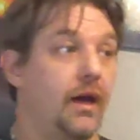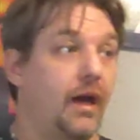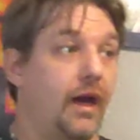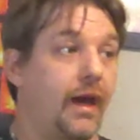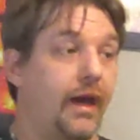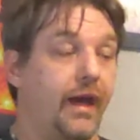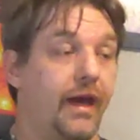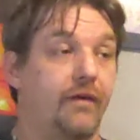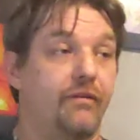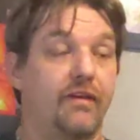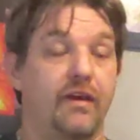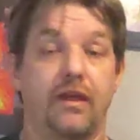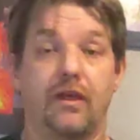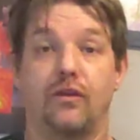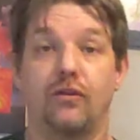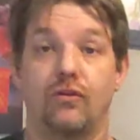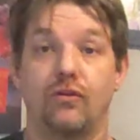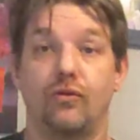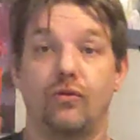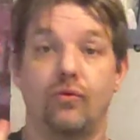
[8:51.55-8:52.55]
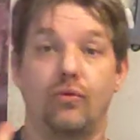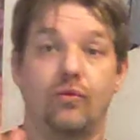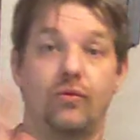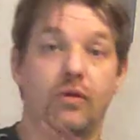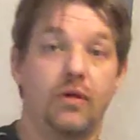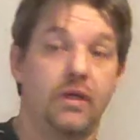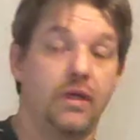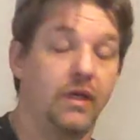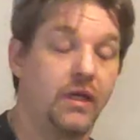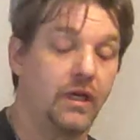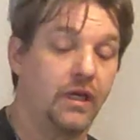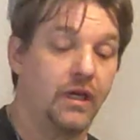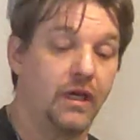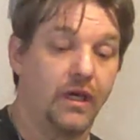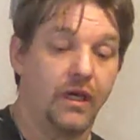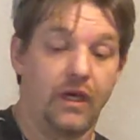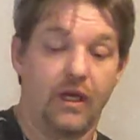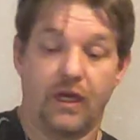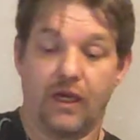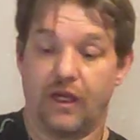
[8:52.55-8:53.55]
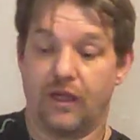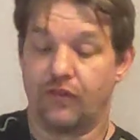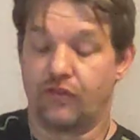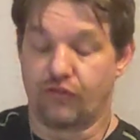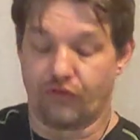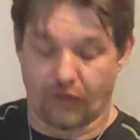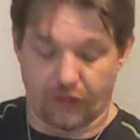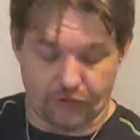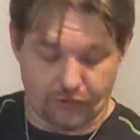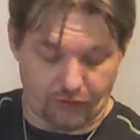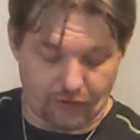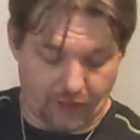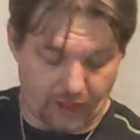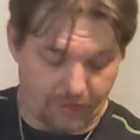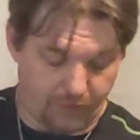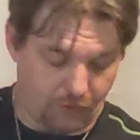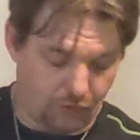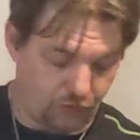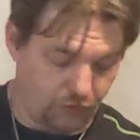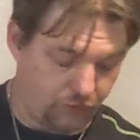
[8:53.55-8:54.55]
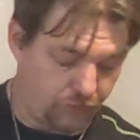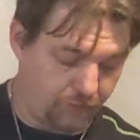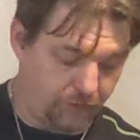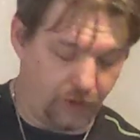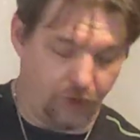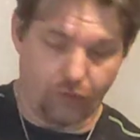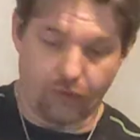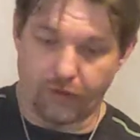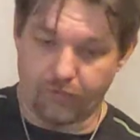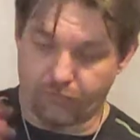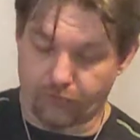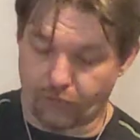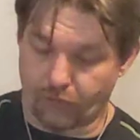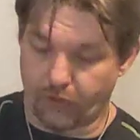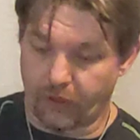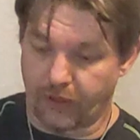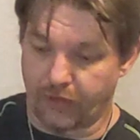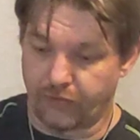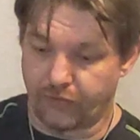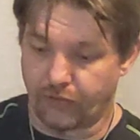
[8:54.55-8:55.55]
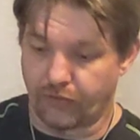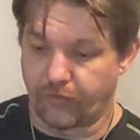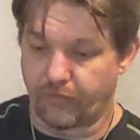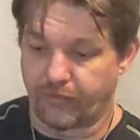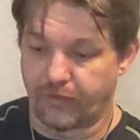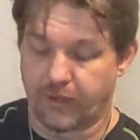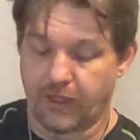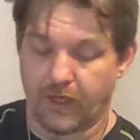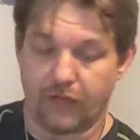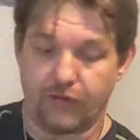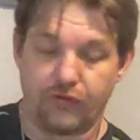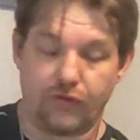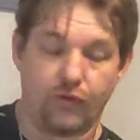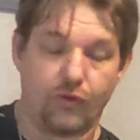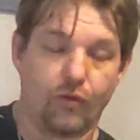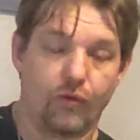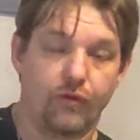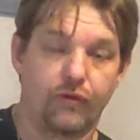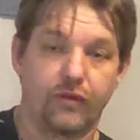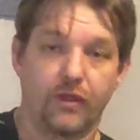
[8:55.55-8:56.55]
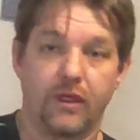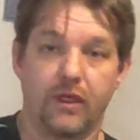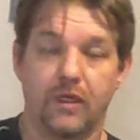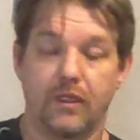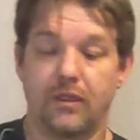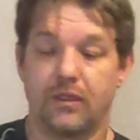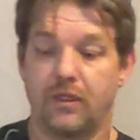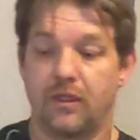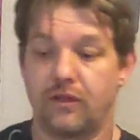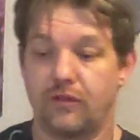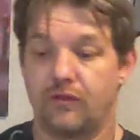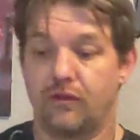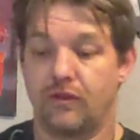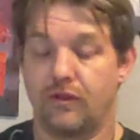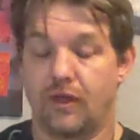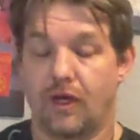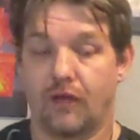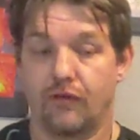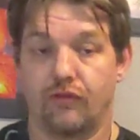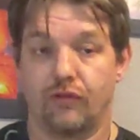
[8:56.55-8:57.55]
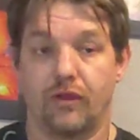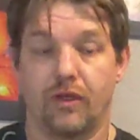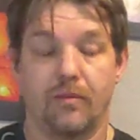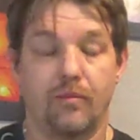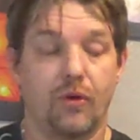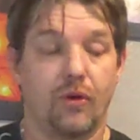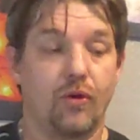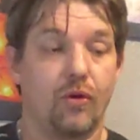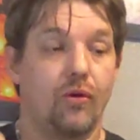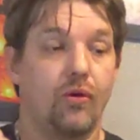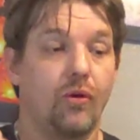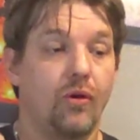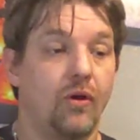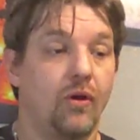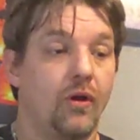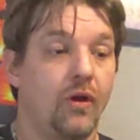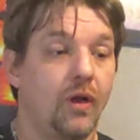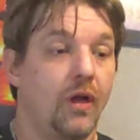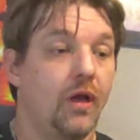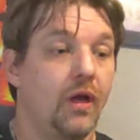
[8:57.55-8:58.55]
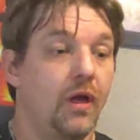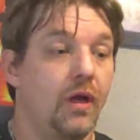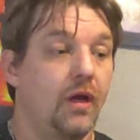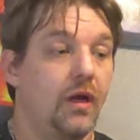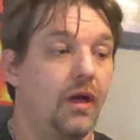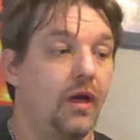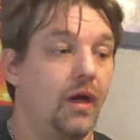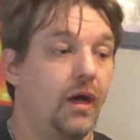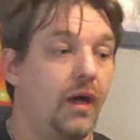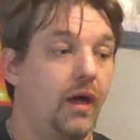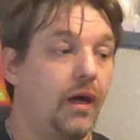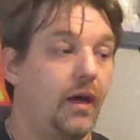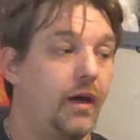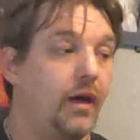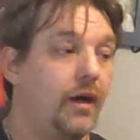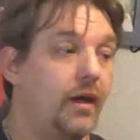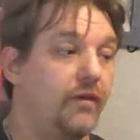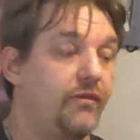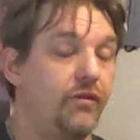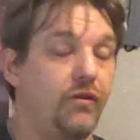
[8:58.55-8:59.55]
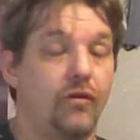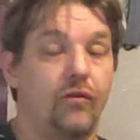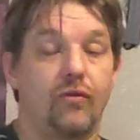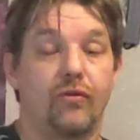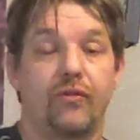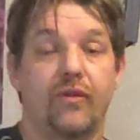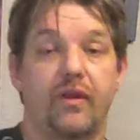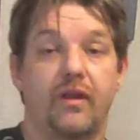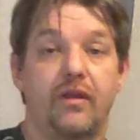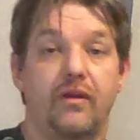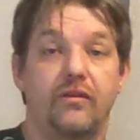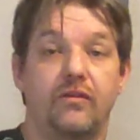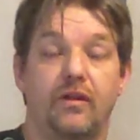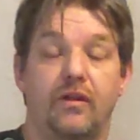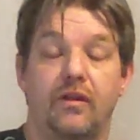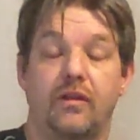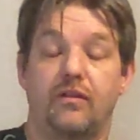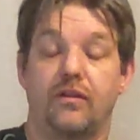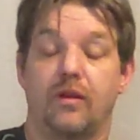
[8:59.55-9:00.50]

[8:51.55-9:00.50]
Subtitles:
I have a new instructor. I'm going to be going for a certification course in teaching Kajukimbo. If you don't know what that is a